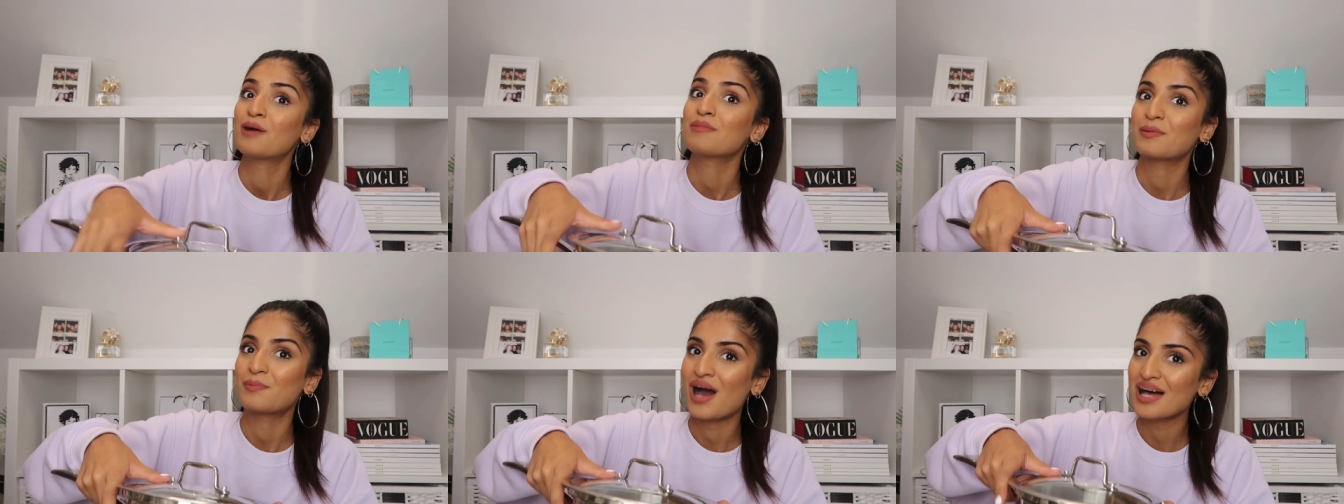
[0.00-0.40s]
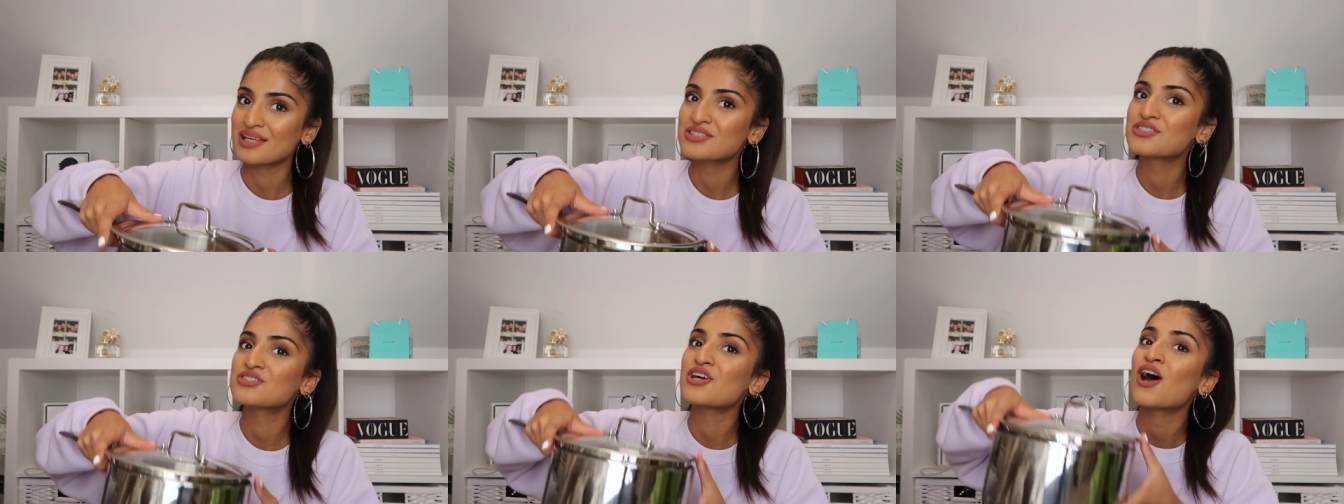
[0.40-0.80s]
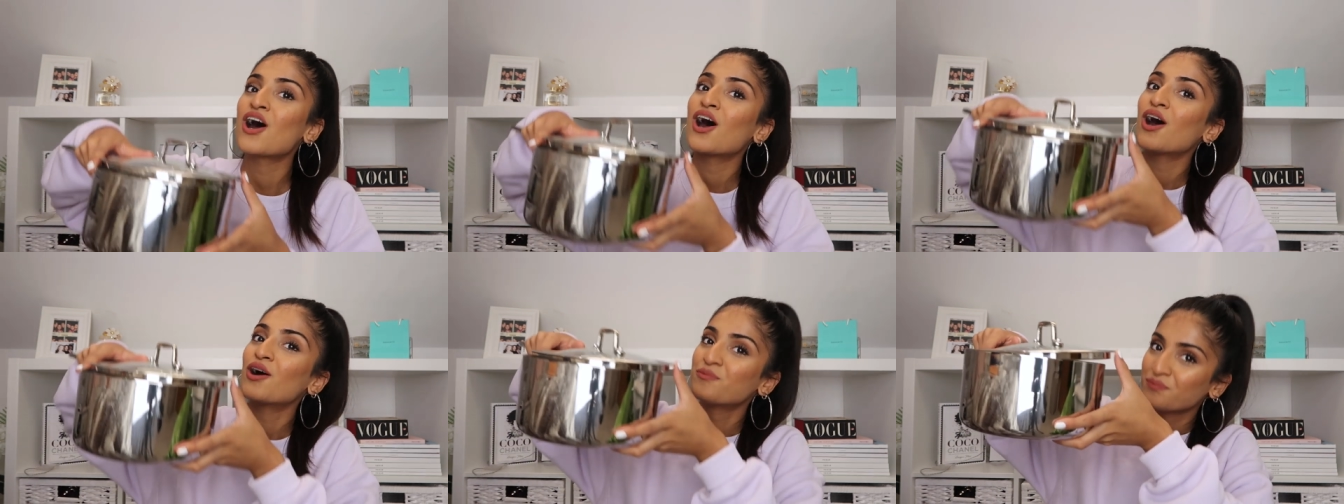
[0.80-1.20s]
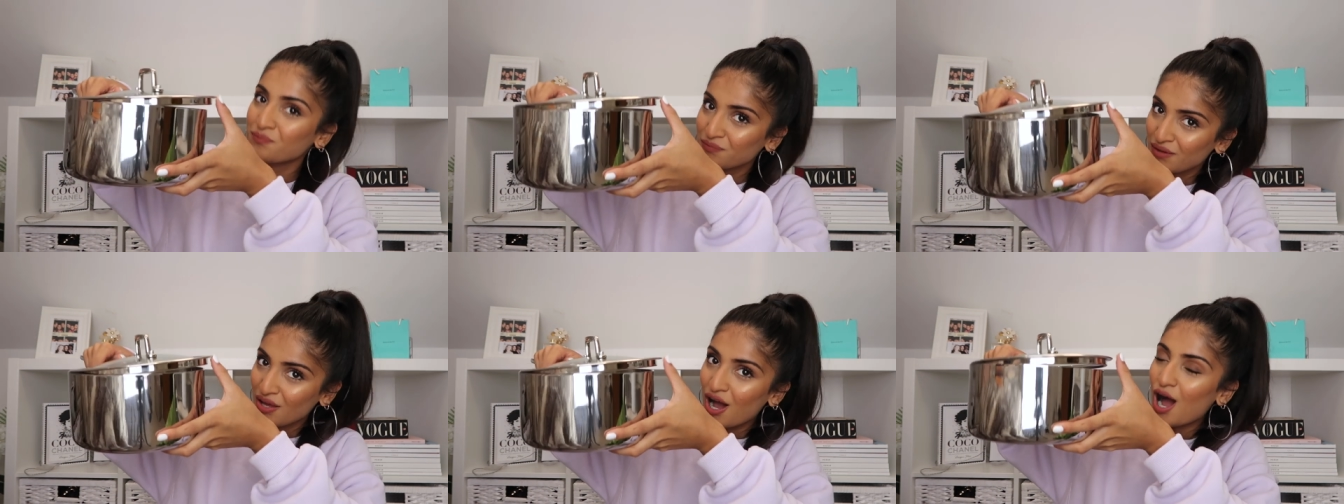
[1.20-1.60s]
the
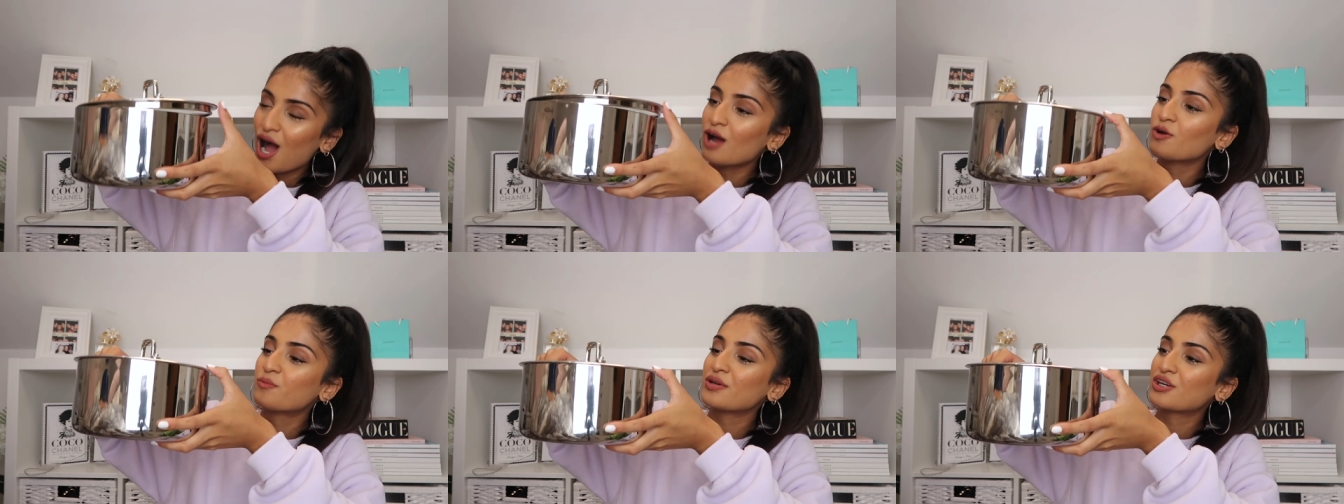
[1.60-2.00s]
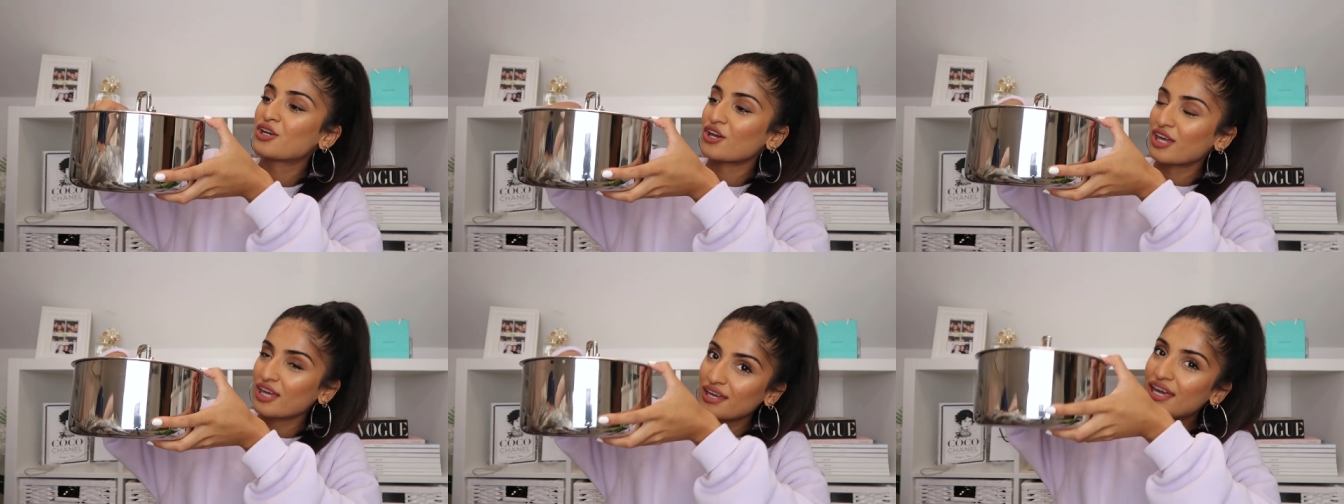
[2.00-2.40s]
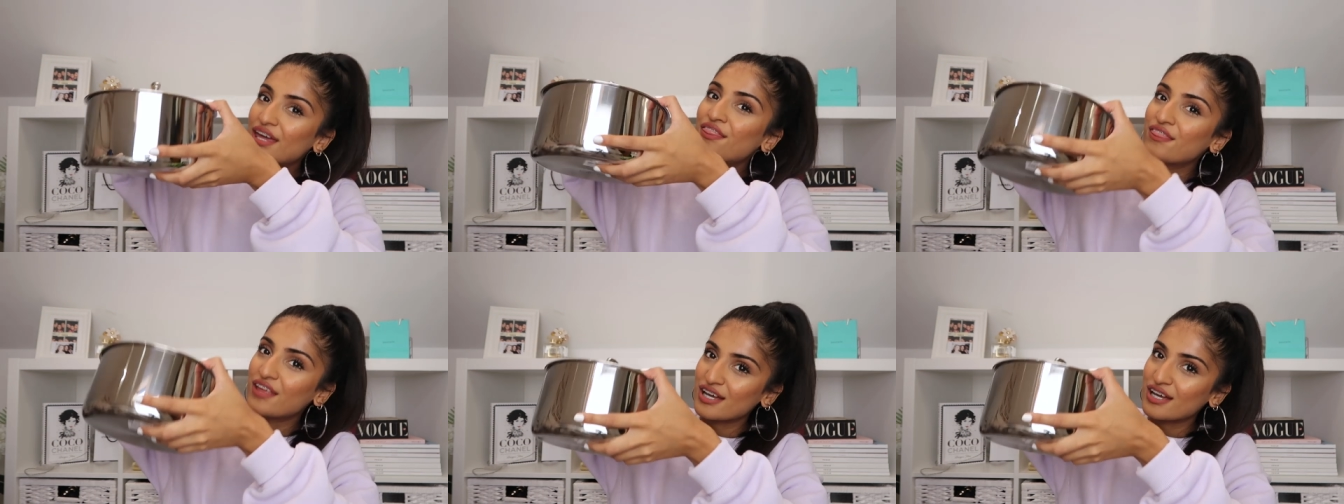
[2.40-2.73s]
pasta, I will be cooking it in